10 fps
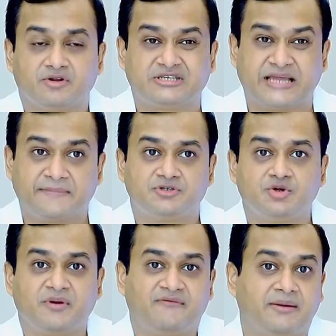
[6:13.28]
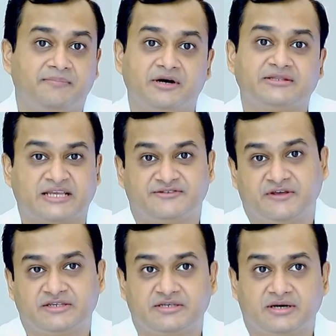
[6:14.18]
steps to prevent birth
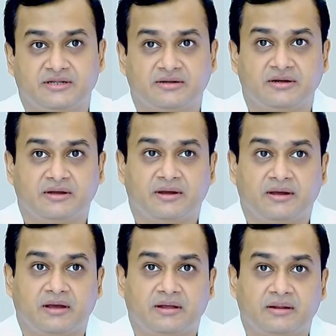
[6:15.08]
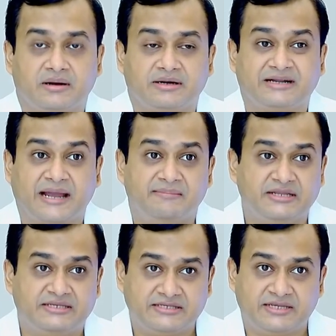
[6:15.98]
asphyxia,
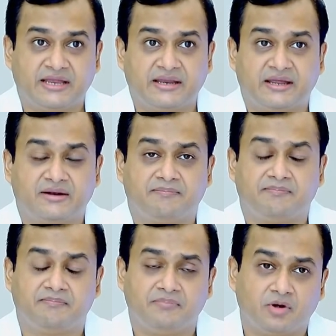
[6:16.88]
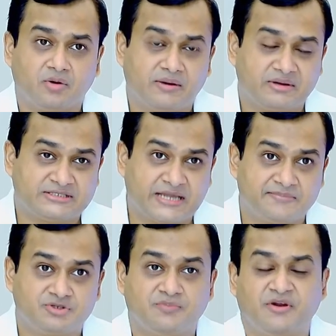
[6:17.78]
timely cesarean,
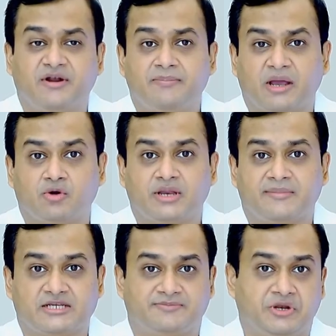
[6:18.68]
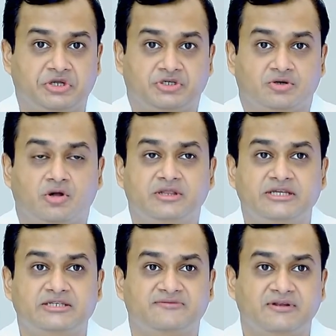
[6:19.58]
steps to prevent meconium aspiration. All
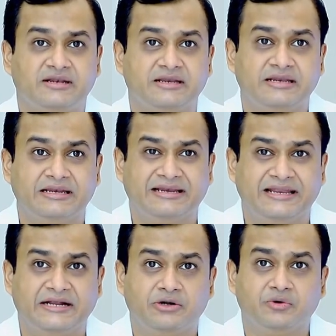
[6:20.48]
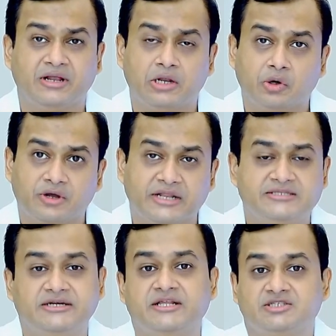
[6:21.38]
these will lead to a lower
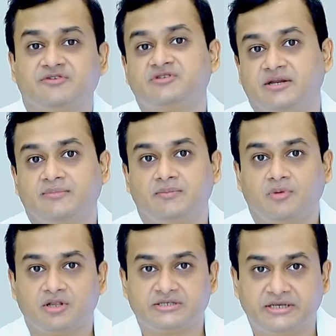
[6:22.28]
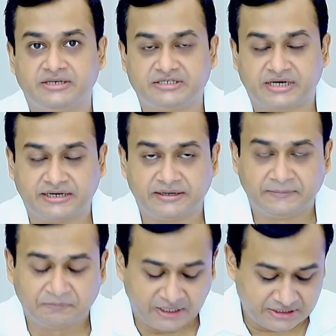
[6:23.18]
incidence of cerebral palsy in
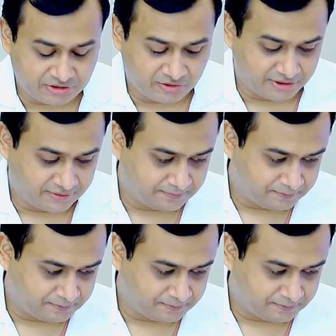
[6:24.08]
children.